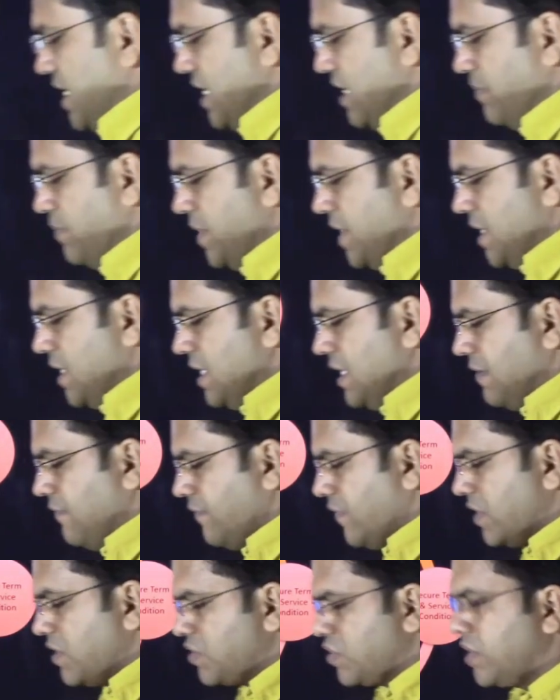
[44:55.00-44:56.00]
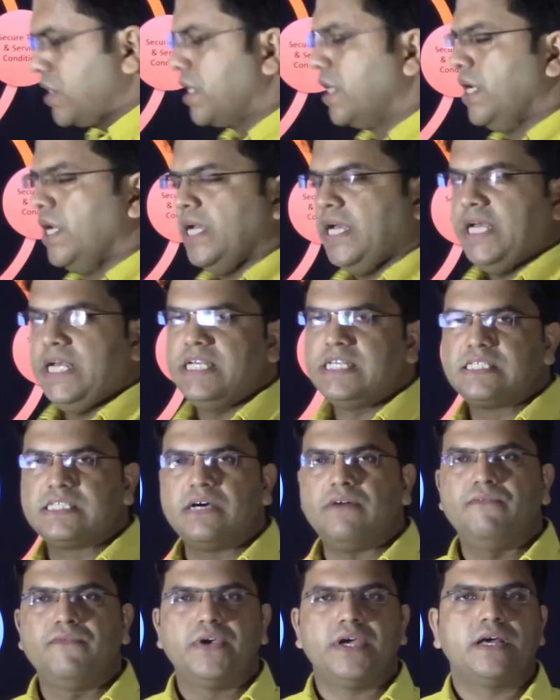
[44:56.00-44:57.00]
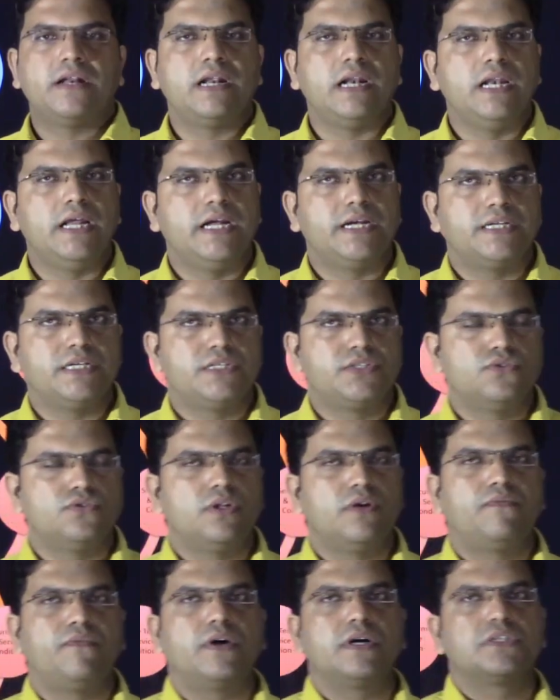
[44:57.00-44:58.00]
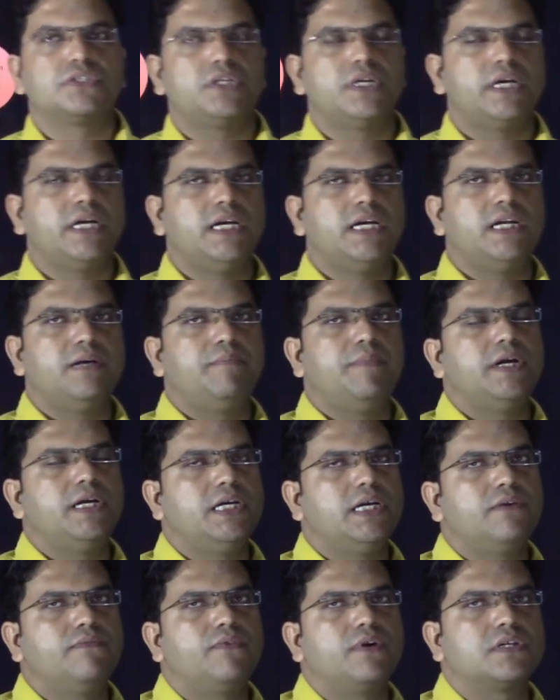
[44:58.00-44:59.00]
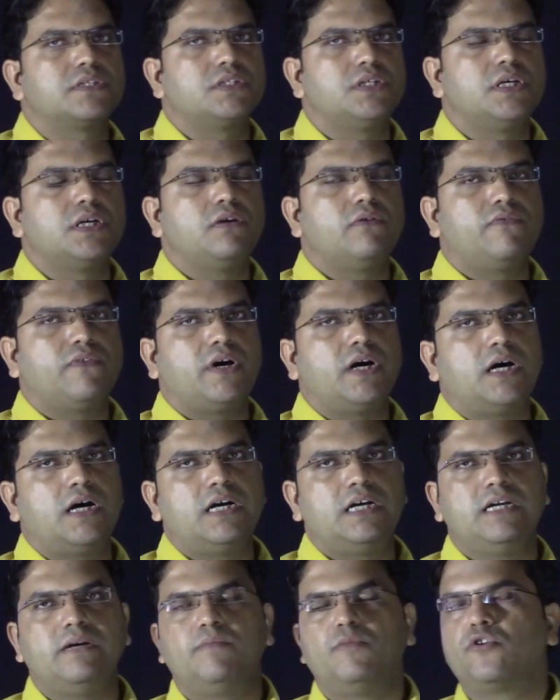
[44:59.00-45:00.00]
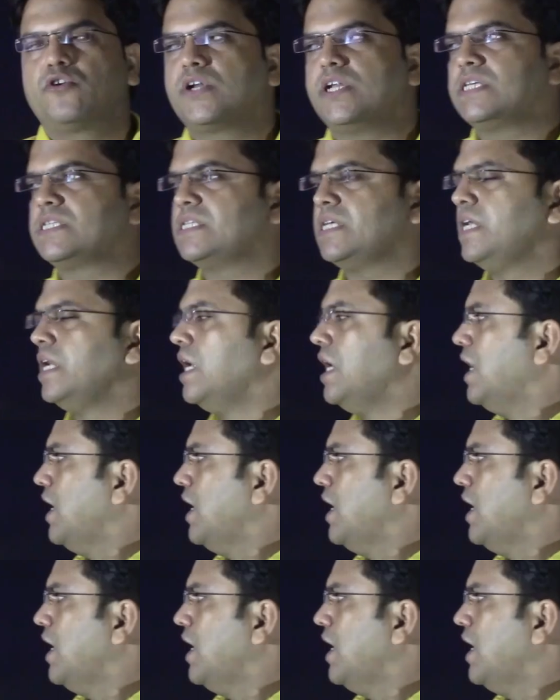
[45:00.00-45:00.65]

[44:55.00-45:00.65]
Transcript: independent functioning is somewhere related to the functioning, independent functioning of our democracy.